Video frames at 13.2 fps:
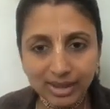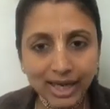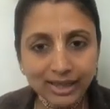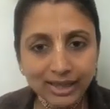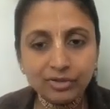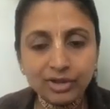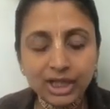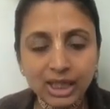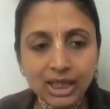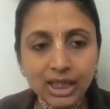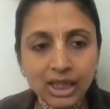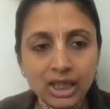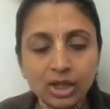
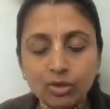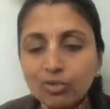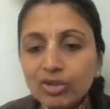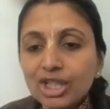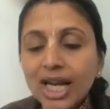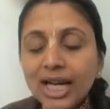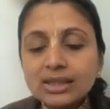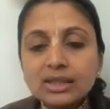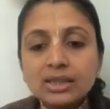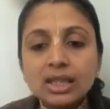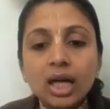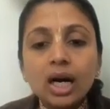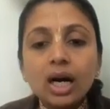activity which
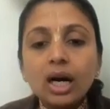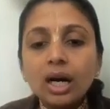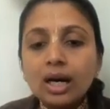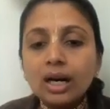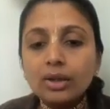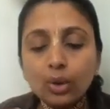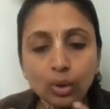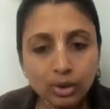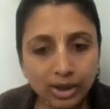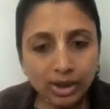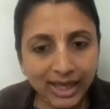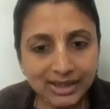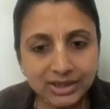has no
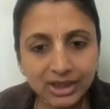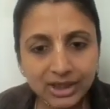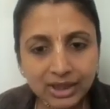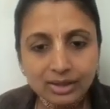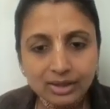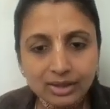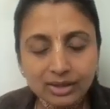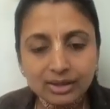reaction,